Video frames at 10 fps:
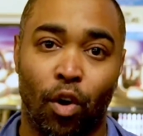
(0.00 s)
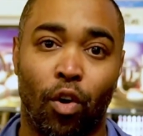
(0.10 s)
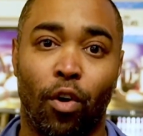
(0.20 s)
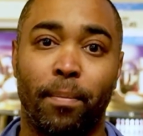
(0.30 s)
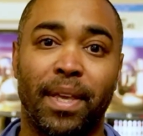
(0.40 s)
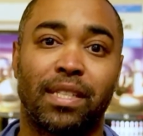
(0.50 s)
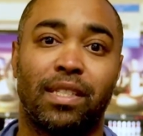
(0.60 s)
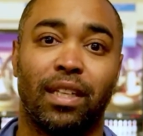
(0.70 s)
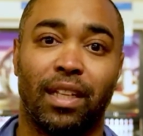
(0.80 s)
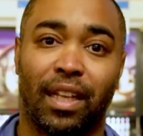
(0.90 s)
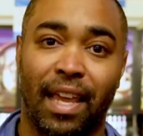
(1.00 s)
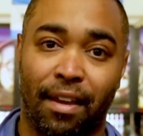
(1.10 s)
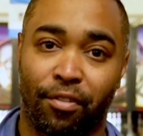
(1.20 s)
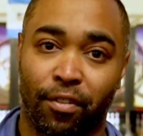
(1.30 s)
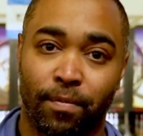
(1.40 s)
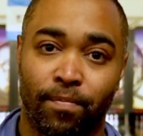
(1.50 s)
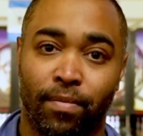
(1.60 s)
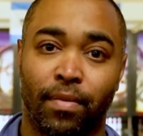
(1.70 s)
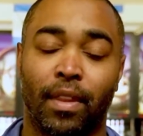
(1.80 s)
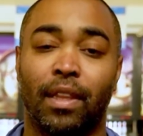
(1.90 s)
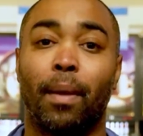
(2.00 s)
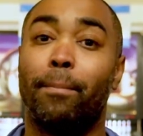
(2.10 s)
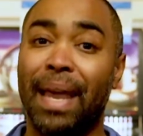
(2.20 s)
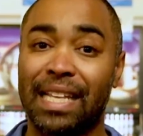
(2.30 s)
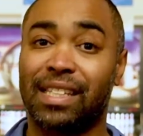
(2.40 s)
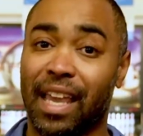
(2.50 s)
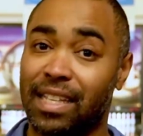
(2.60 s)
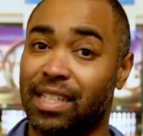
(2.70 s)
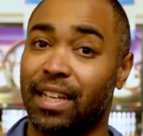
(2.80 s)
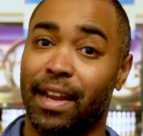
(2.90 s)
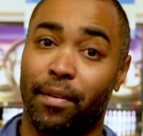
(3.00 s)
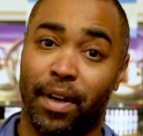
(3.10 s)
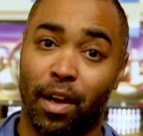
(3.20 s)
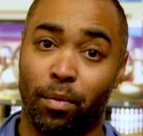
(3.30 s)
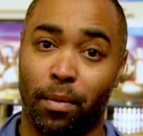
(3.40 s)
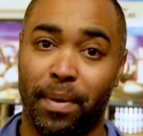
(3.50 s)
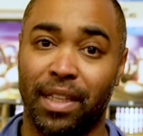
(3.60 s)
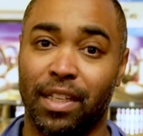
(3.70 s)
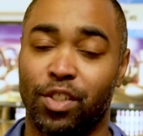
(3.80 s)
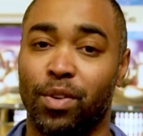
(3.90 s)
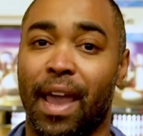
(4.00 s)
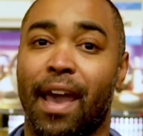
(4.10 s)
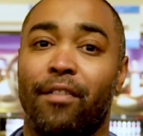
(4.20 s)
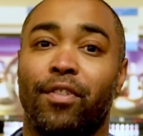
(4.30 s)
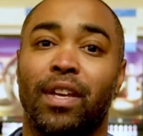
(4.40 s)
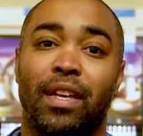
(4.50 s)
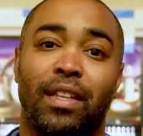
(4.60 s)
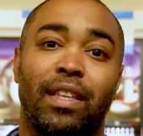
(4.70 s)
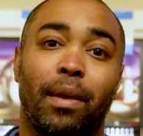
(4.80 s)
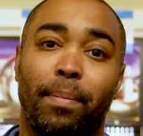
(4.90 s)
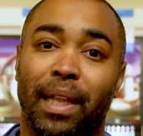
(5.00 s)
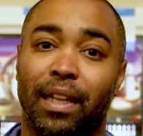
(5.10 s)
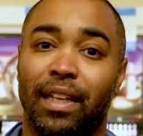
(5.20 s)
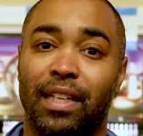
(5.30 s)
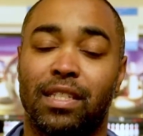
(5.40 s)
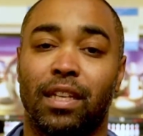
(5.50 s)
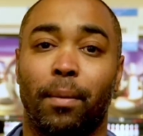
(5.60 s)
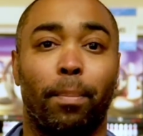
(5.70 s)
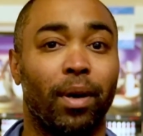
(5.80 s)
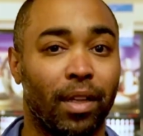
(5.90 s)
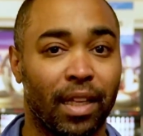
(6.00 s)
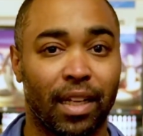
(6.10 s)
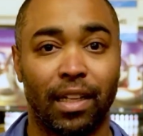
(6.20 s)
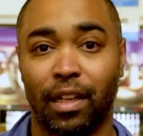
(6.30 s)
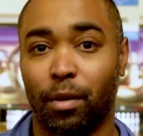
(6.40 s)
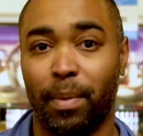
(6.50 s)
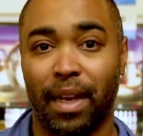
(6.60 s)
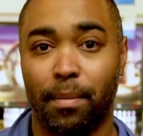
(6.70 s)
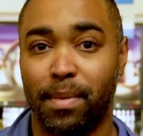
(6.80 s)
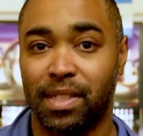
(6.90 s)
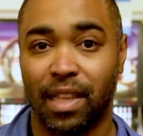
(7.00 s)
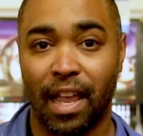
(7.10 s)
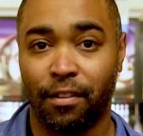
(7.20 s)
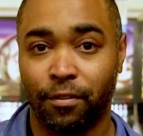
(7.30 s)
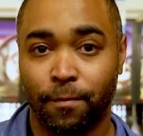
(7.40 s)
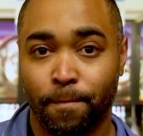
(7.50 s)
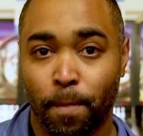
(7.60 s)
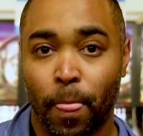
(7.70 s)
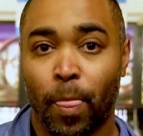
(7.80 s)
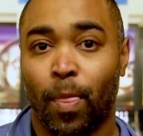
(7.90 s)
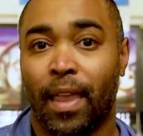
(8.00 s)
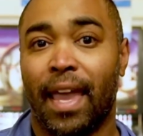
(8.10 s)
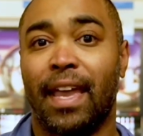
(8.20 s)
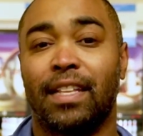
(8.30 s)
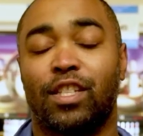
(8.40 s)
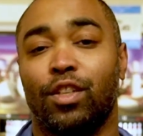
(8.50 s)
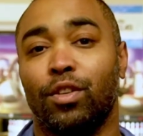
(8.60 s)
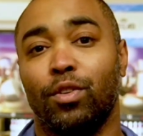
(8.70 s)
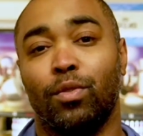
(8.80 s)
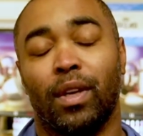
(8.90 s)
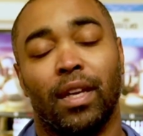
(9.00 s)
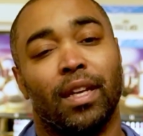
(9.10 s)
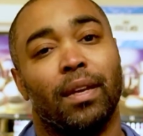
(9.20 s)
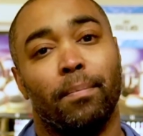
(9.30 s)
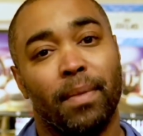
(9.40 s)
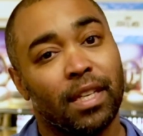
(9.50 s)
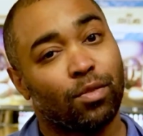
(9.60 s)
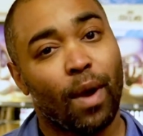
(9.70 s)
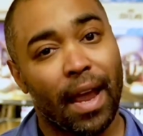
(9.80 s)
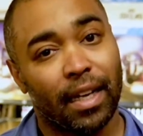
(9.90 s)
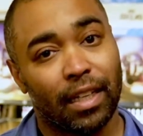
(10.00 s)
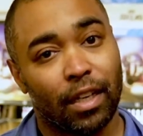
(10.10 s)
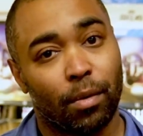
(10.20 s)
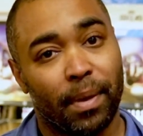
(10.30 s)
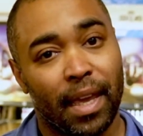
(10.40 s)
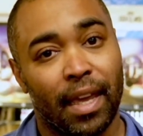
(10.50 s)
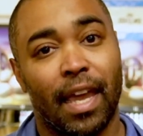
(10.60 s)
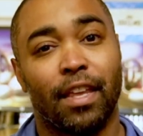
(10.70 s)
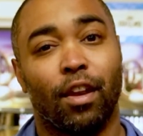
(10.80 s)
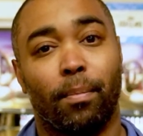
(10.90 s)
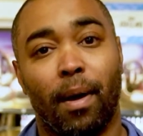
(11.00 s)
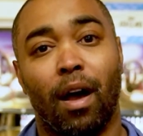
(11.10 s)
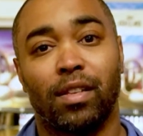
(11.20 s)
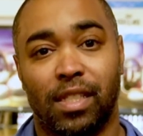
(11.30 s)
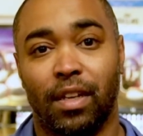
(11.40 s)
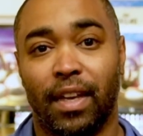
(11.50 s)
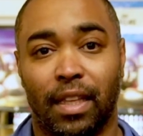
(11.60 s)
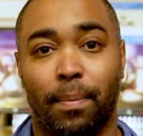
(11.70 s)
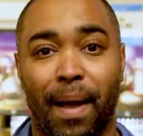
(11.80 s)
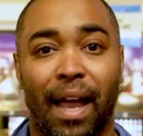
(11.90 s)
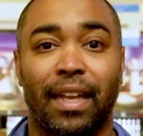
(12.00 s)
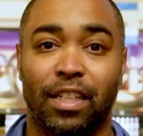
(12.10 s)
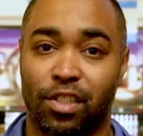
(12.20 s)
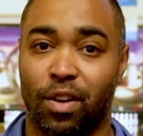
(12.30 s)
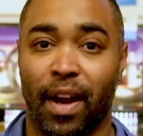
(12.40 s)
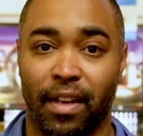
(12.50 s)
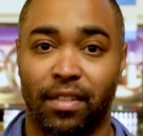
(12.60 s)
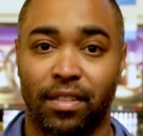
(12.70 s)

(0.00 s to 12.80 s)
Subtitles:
or miss to the left. The best case scenario will be that you have the ability to pull it a little bit and miss left, and to miss right a little bit and your ball still hit the pocket and strike.